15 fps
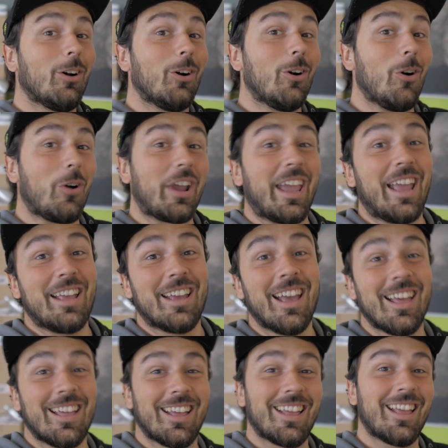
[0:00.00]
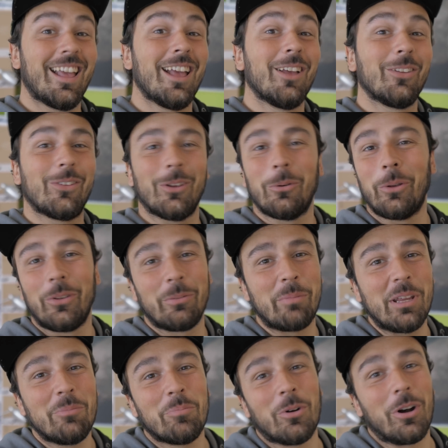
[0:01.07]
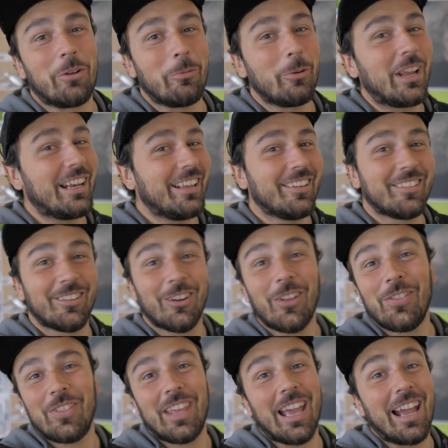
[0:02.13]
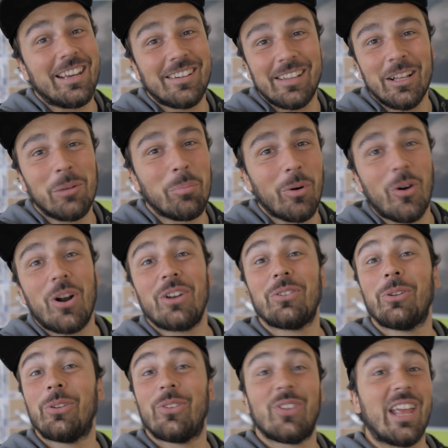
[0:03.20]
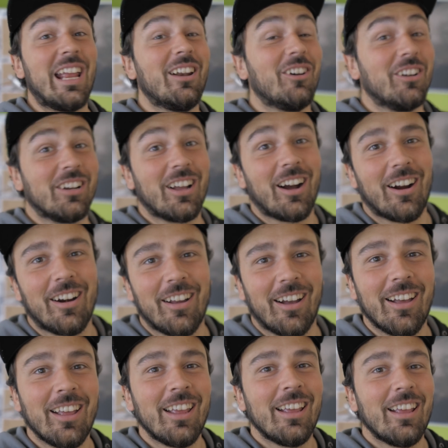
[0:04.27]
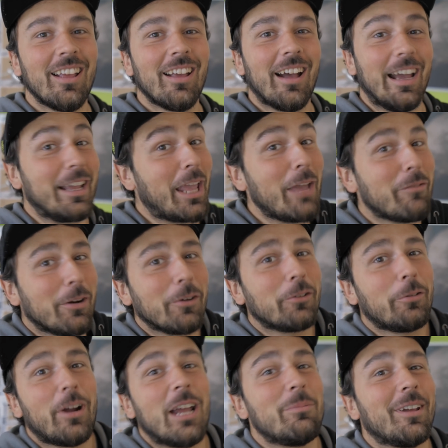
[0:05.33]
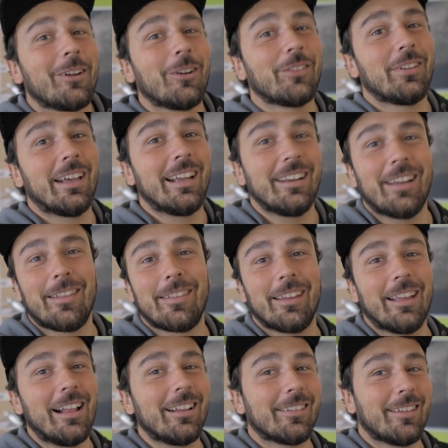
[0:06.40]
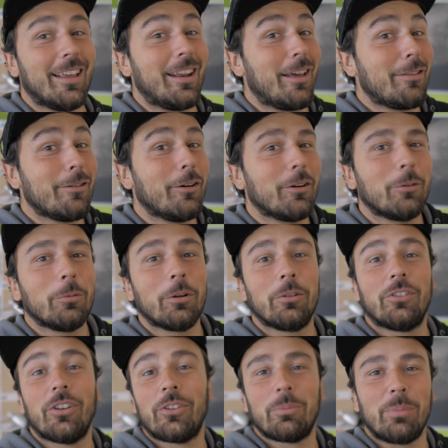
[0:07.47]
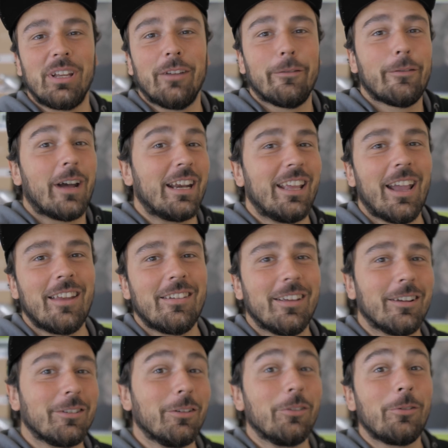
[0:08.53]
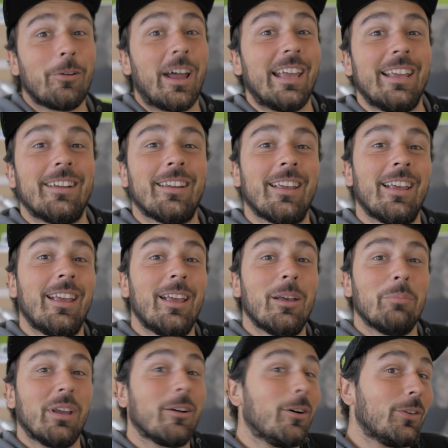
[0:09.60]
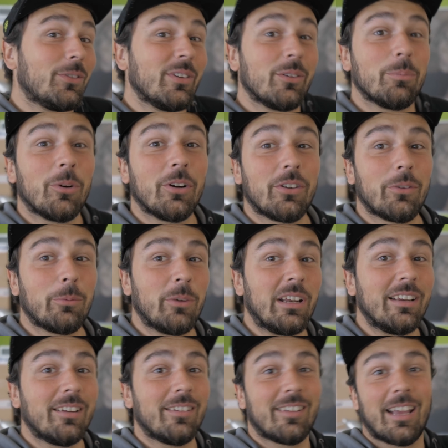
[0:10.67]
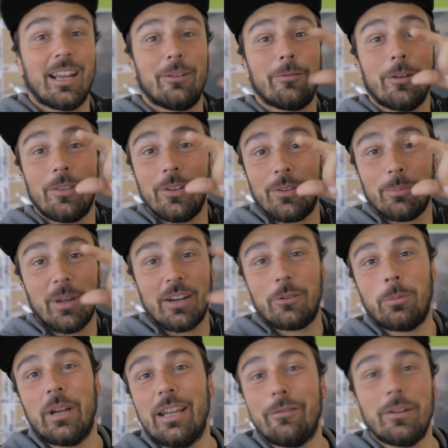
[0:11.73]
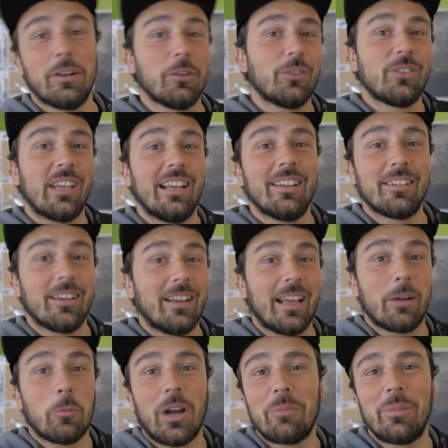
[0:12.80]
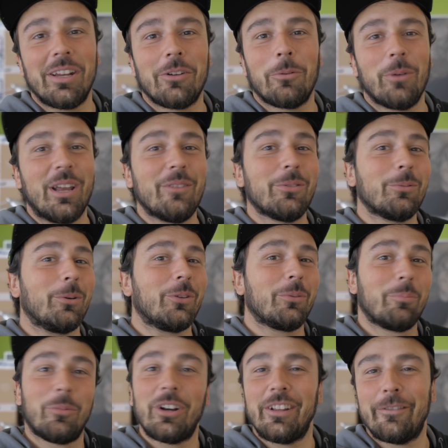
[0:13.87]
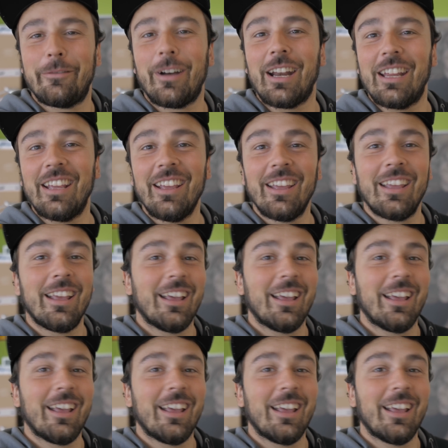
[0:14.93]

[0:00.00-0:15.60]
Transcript: Okay, so a speedboard really is not the ideal board to sail on Garda. I gave it a try because I had nothing else and I thought it would just be a funny idea to try it, because this board is really designed for this much wave, and to sail it in like 1 meter waves was pretty funny.